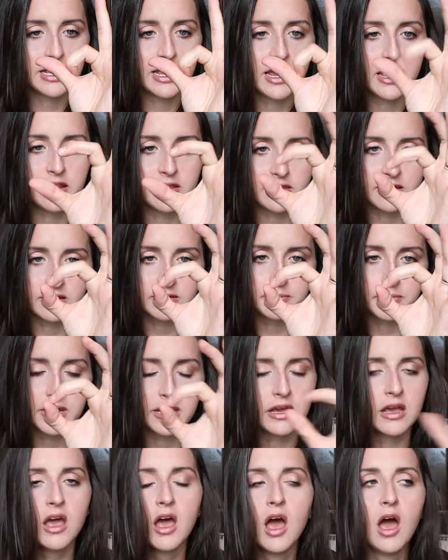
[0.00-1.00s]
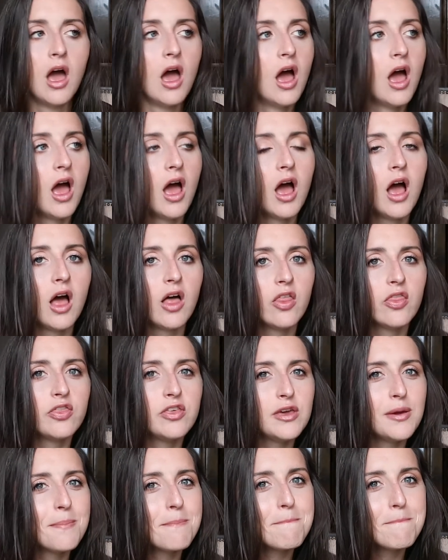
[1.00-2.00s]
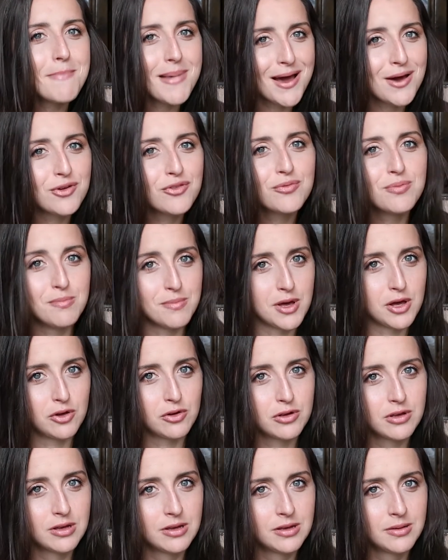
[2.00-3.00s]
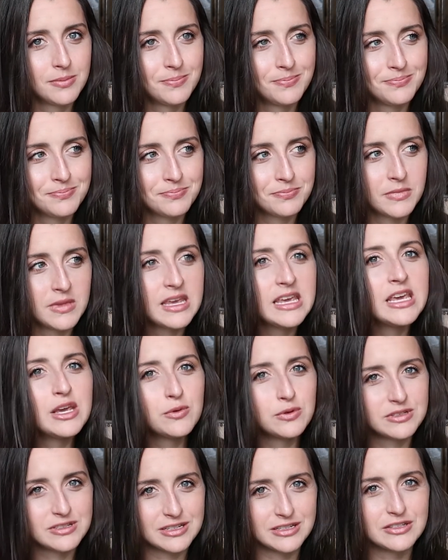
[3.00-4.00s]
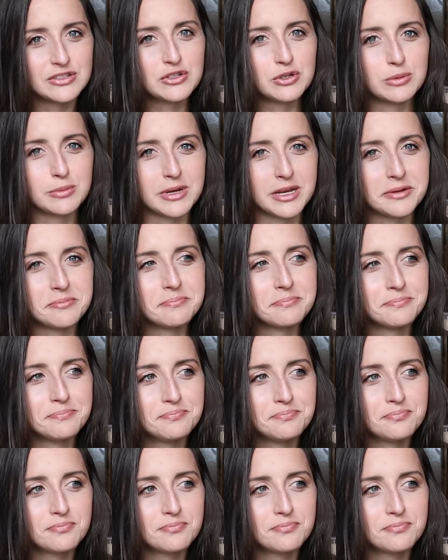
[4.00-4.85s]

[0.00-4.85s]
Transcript: 10 this big. The amount of milk he was consuming,